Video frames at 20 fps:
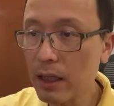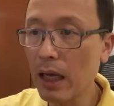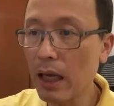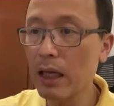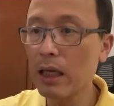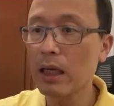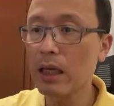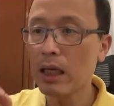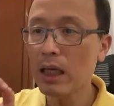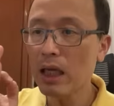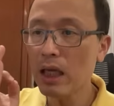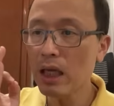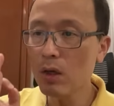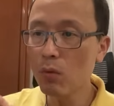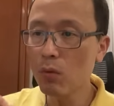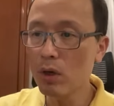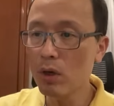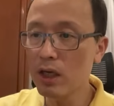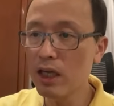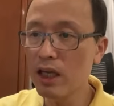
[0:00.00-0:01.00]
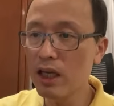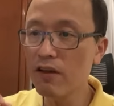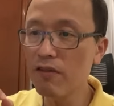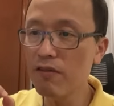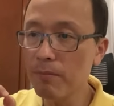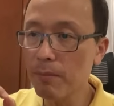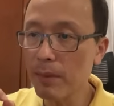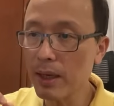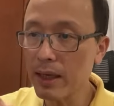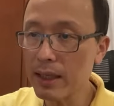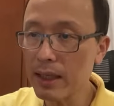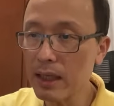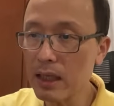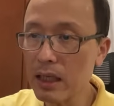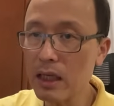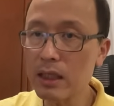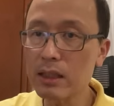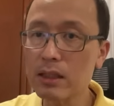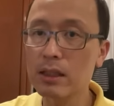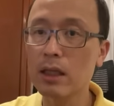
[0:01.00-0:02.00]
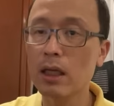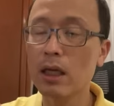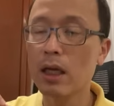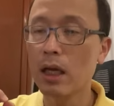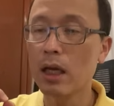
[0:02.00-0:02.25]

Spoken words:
that it will give my kids